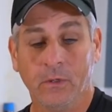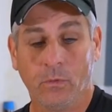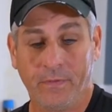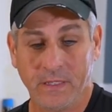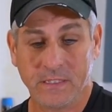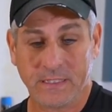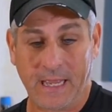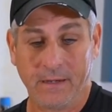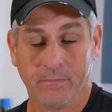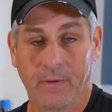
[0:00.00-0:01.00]
With
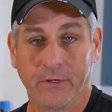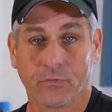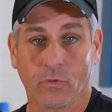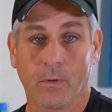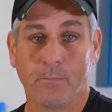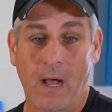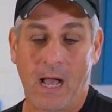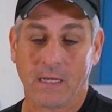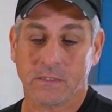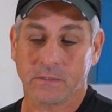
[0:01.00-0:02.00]
Inset, my drawer
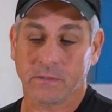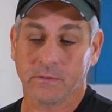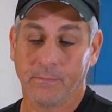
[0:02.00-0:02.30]
box,